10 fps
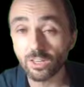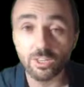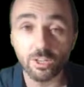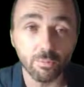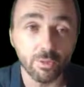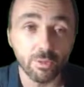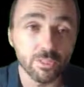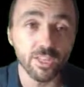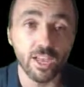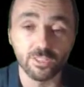some
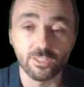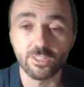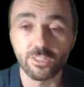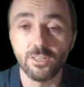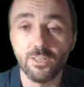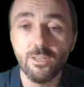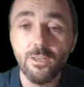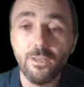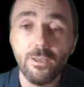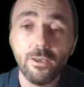insights.
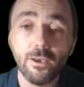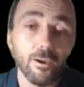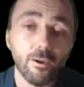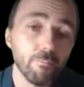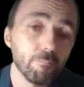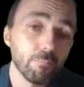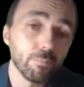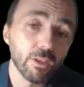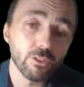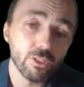
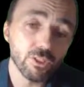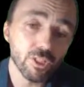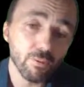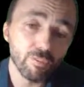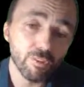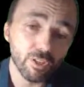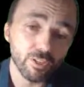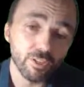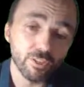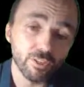There's a subfield
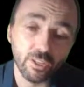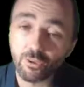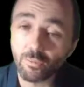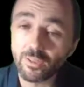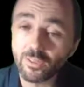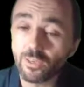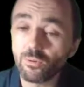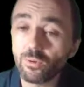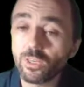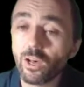in data mining
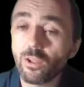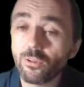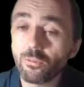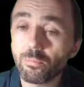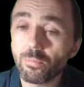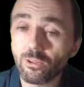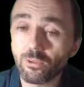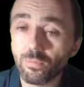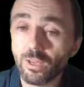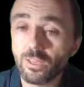we call the
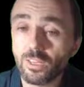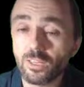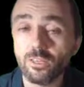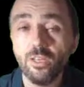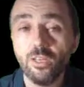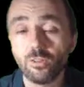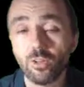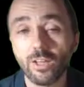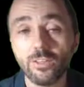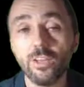pattern mining. The
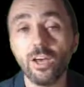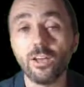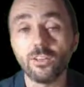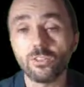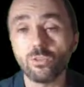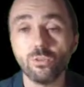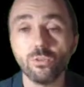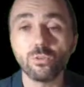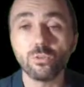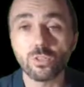idea is to
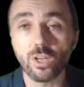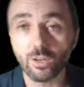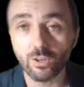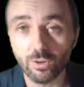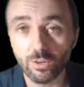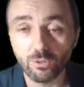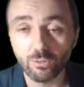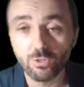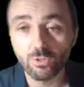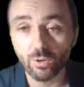use
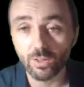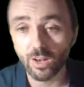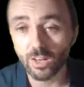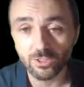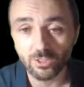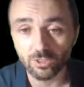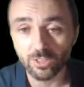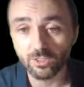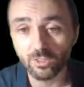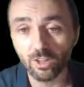algorithms to analyze the
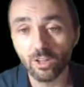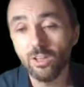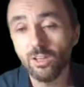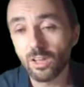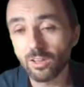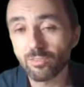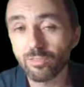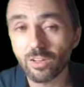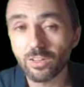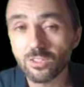data and
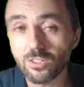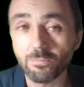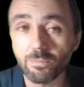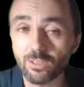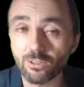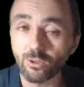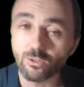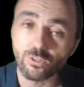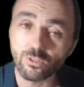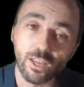find some
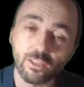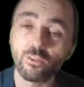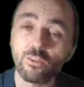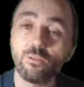patterns that